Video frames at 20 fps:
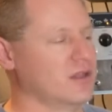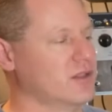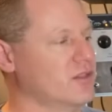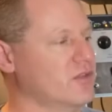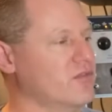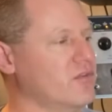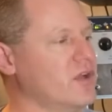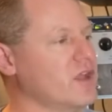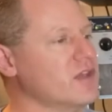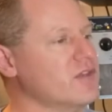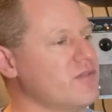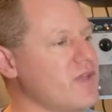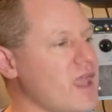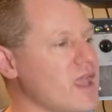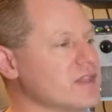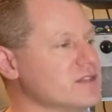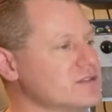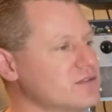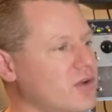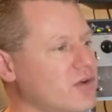They're very
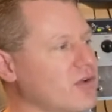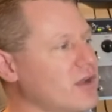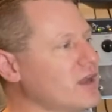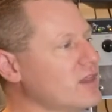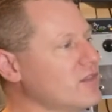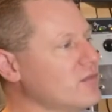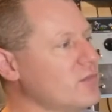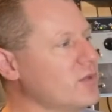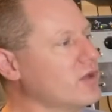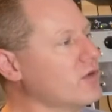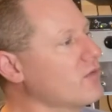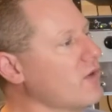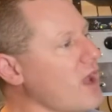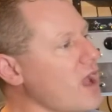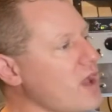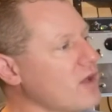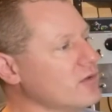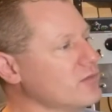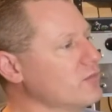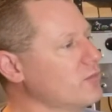advanced already. They've been
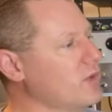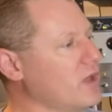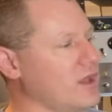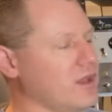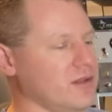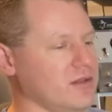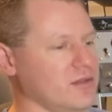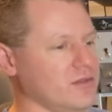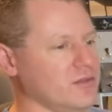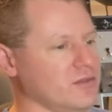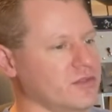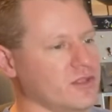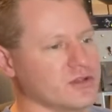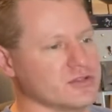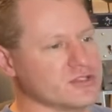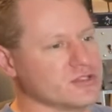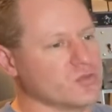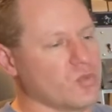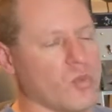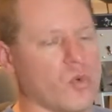around, but they're
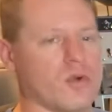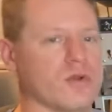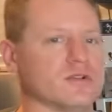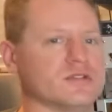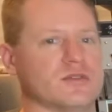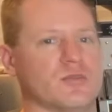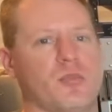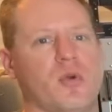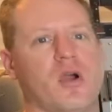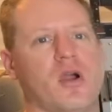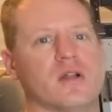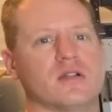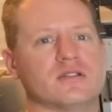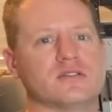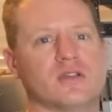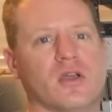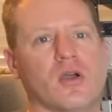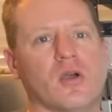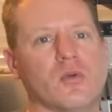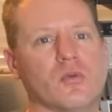just worlds apart.
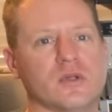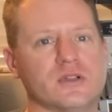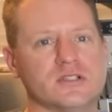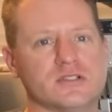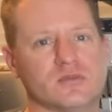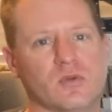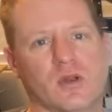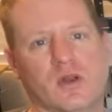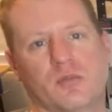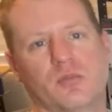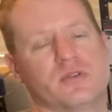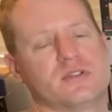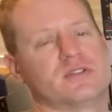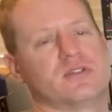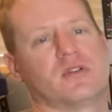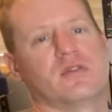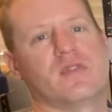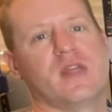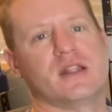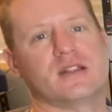So we just want to
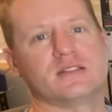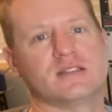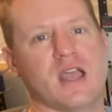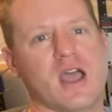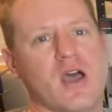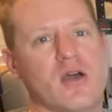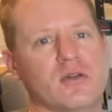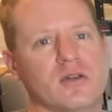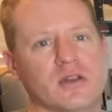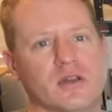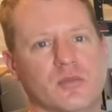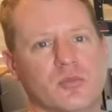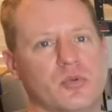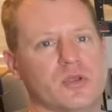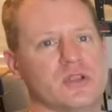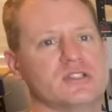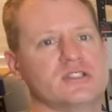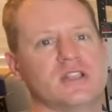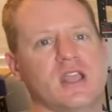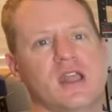preserve that sound and
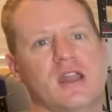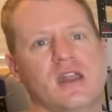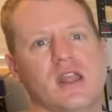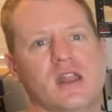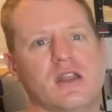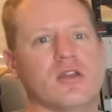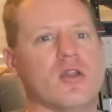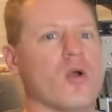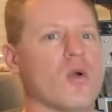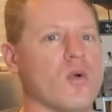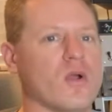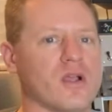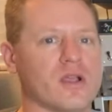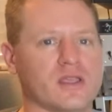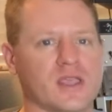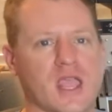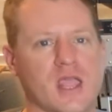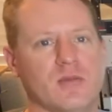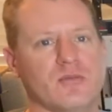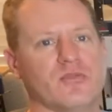appreciate it and know where it
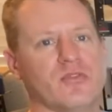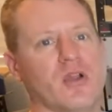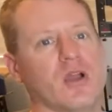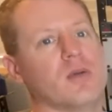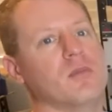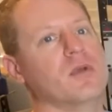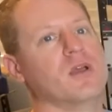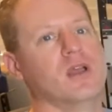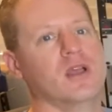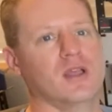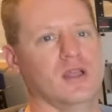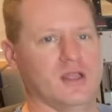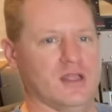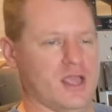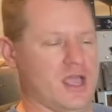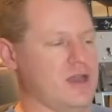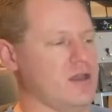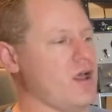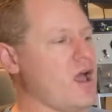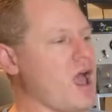came from
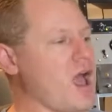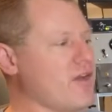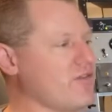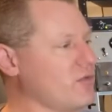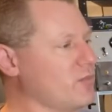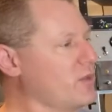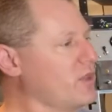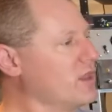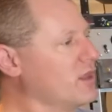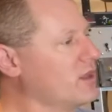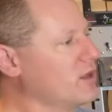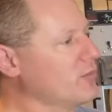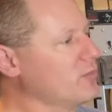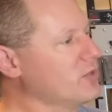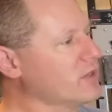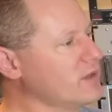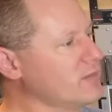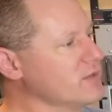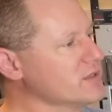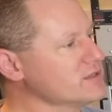and not have it be a
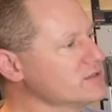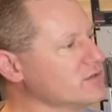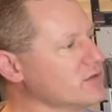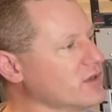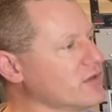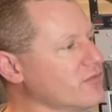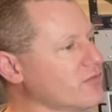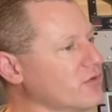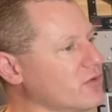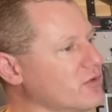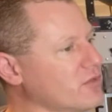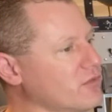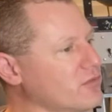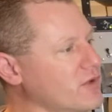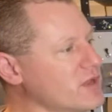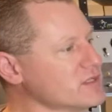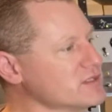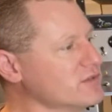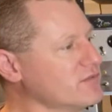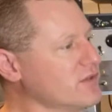complete mystery for the
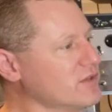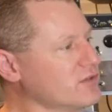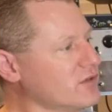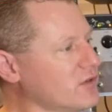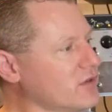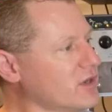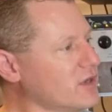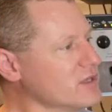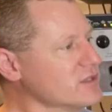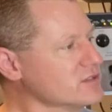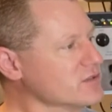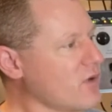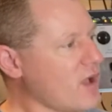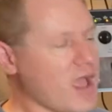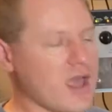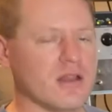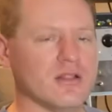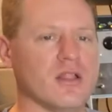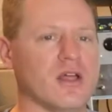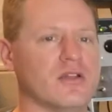rest of eternity. So I
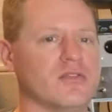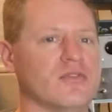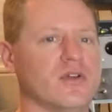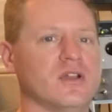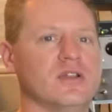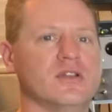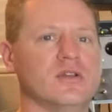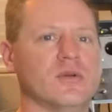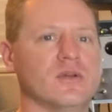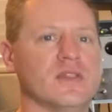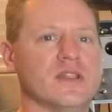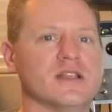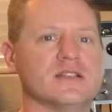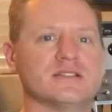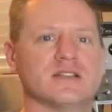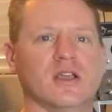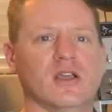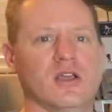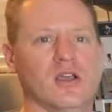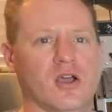had a lot of fun doing
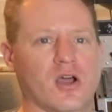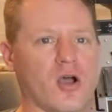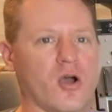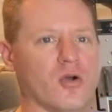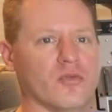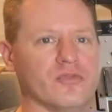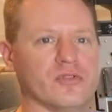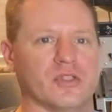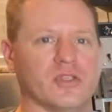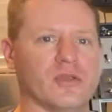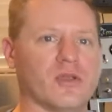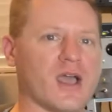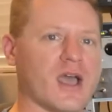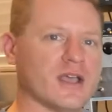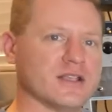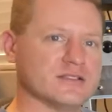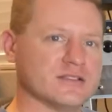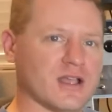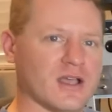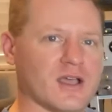this. Hopefully you
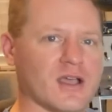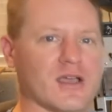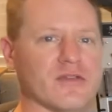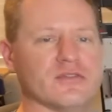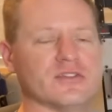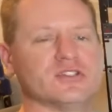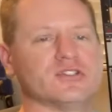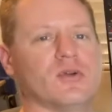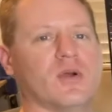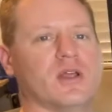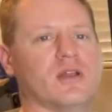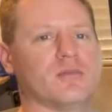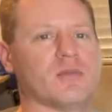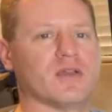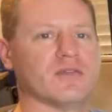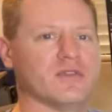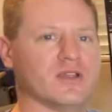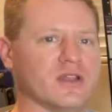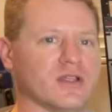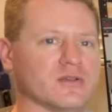guys have enjoyed
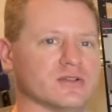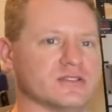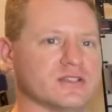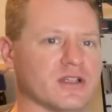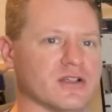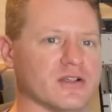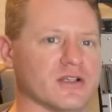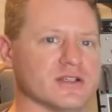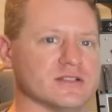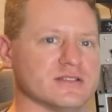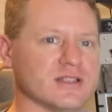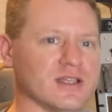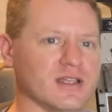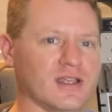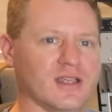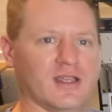my video series.